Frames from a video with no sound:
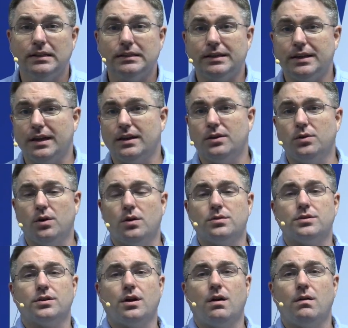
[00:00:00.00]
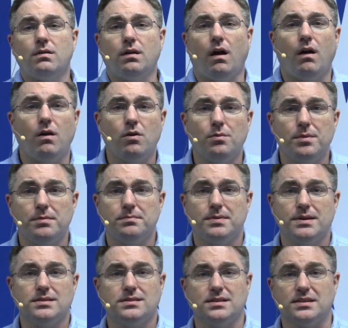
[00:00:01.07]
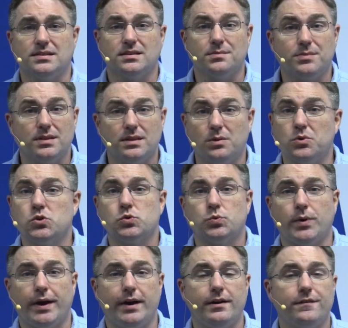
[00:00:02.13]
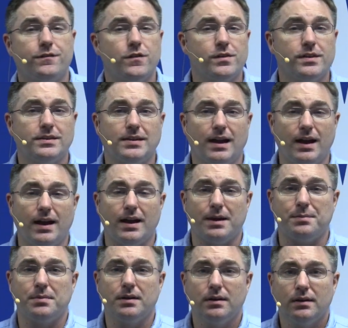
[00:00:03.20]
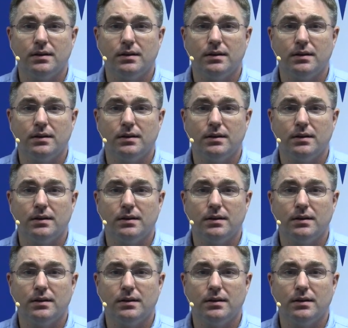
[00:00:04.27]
Lydia, who owned her own home and business, something that was rare for the time,